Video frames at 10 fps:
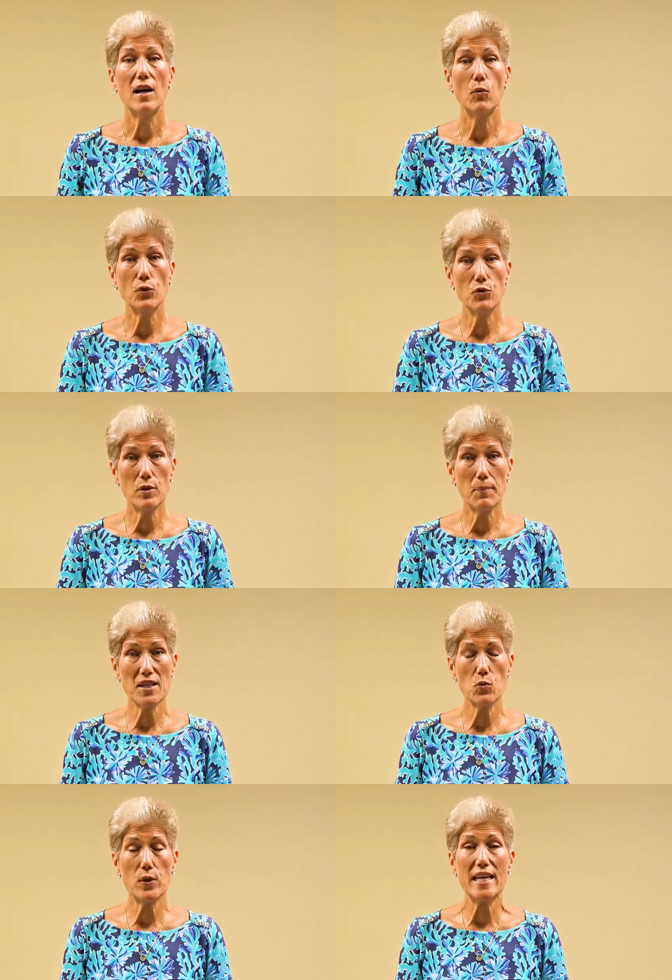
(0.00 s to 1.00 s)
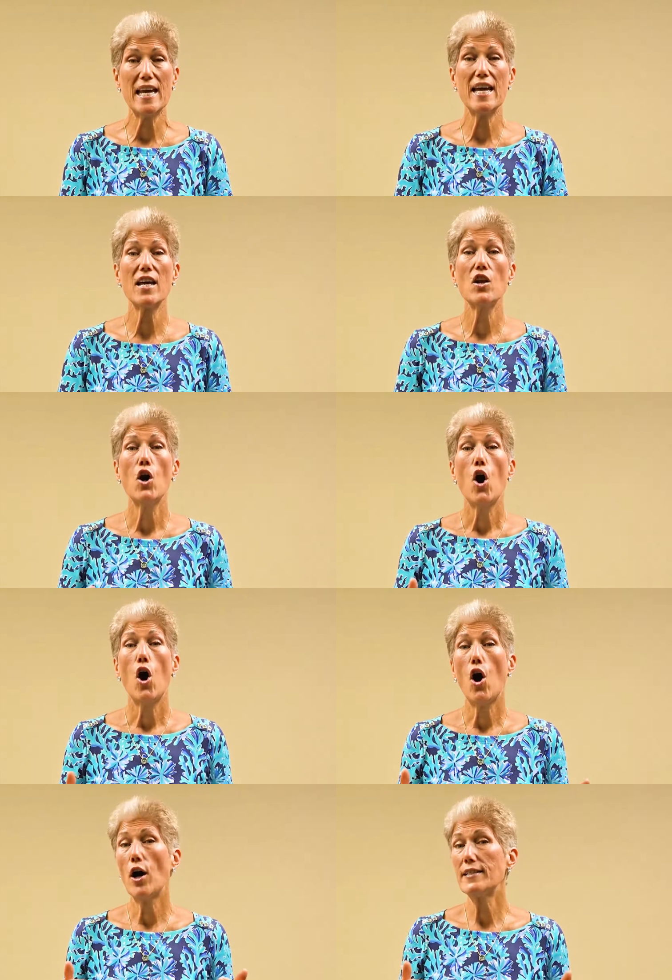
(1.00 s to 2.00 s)
we'll do the best we can.
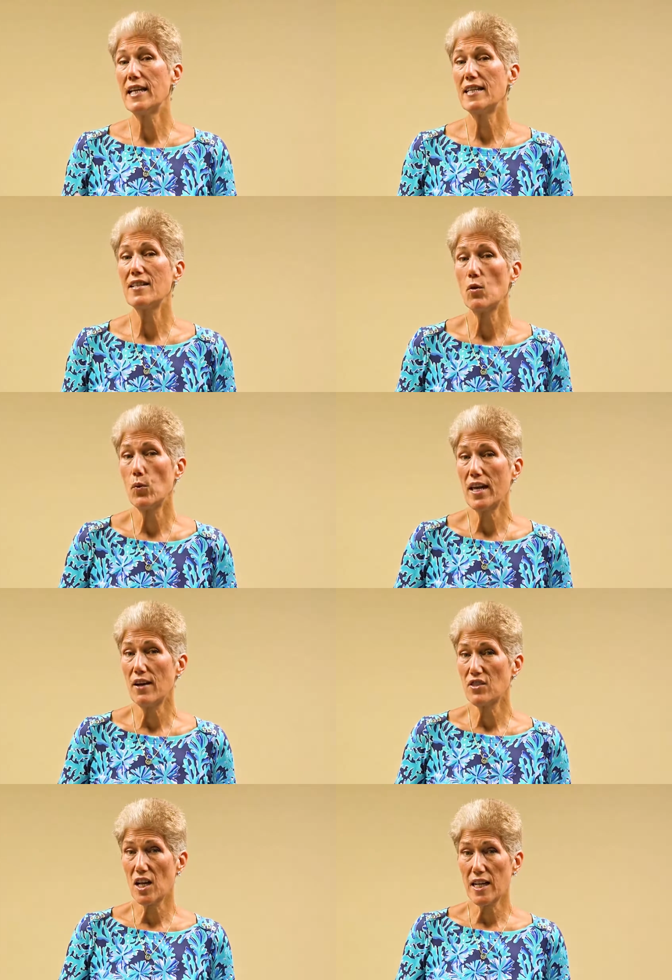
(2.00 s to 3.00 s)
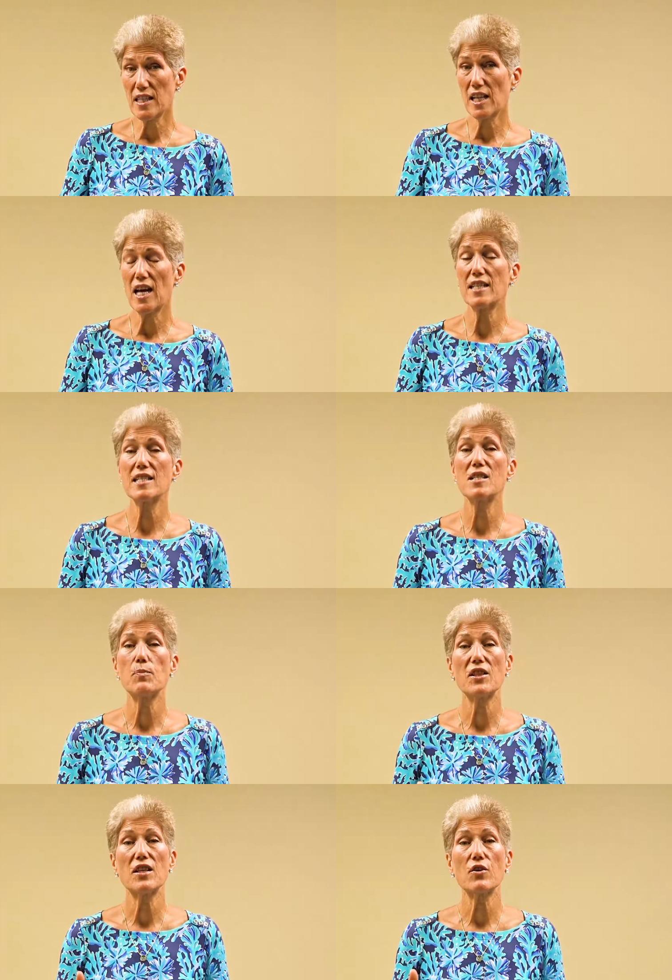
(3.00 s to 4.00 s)
On days that we have science classes,
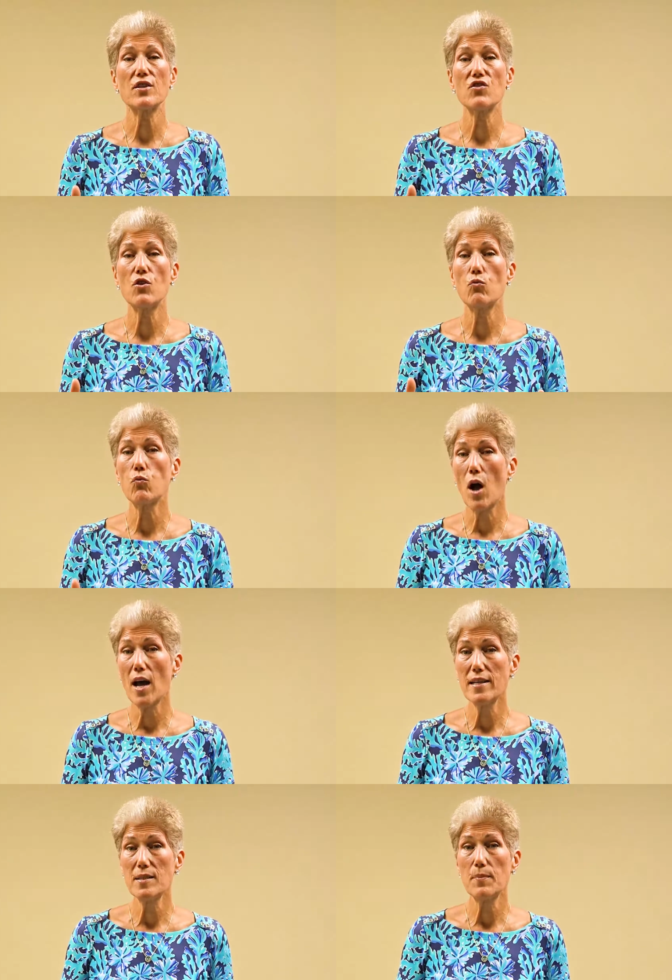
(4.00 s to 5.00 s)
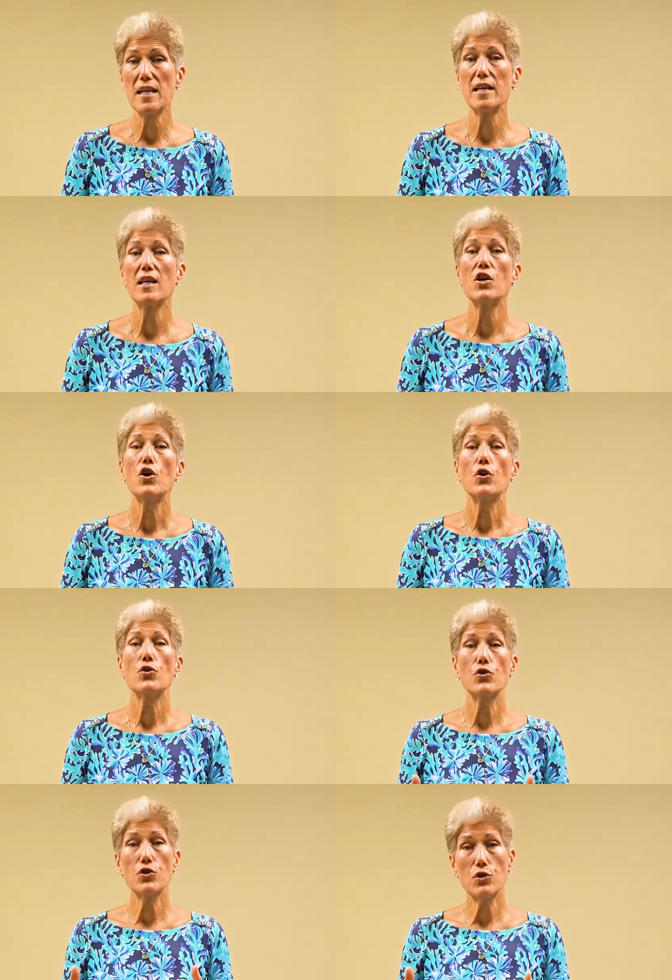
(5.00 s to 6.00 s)
but there is no RISE meeting,
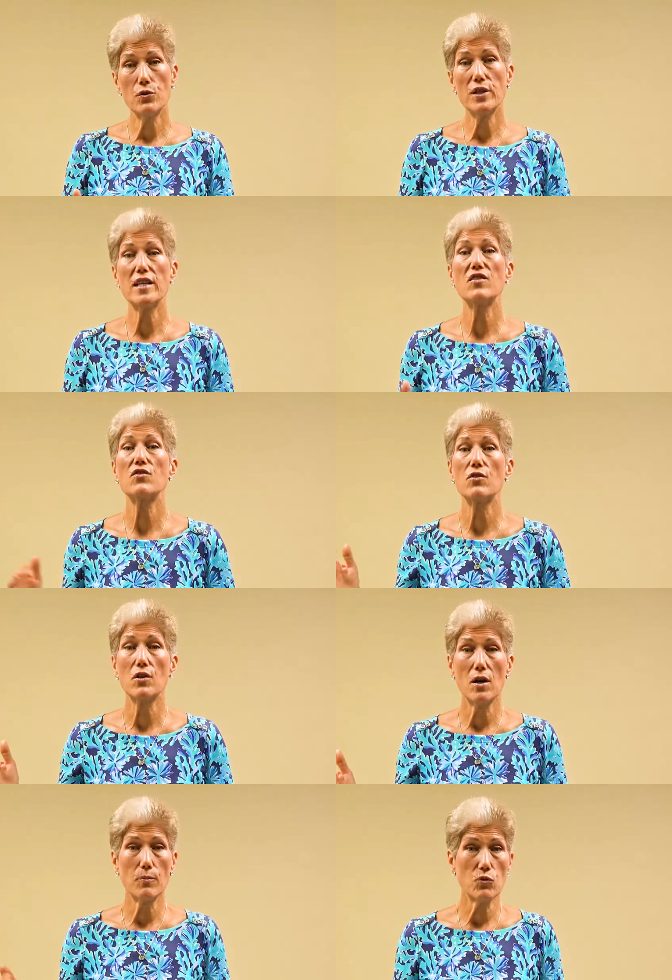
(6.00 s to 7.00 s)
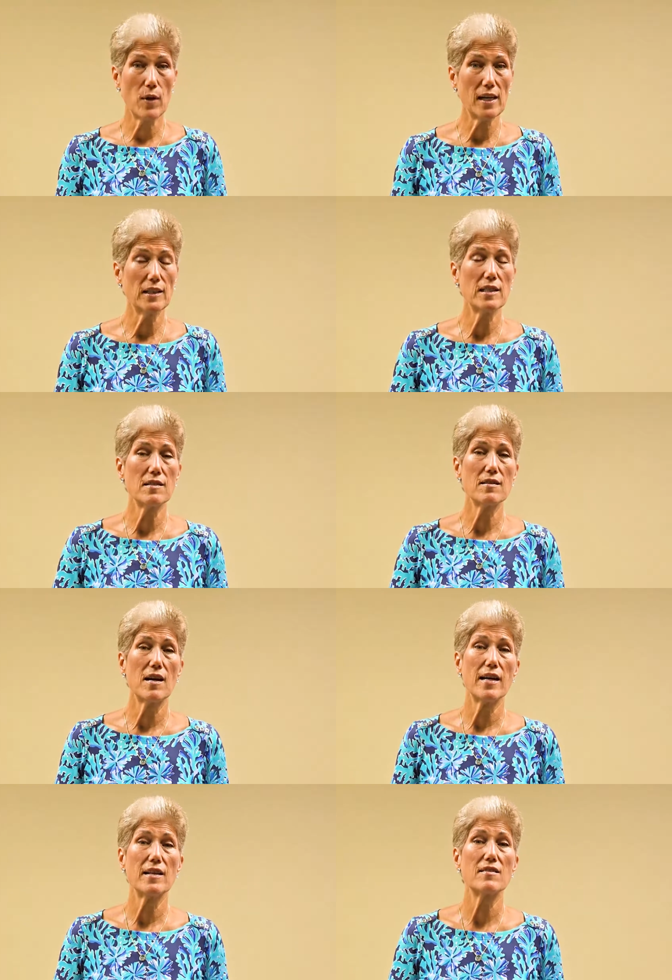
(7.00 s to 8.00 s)
your student needs to come directly to
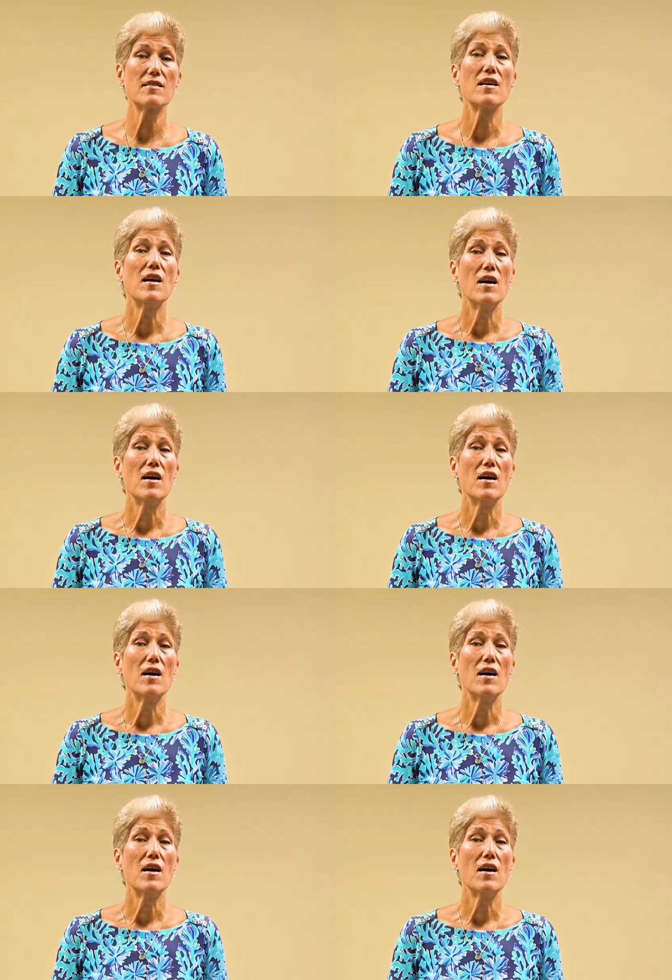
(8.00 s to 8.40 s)
science,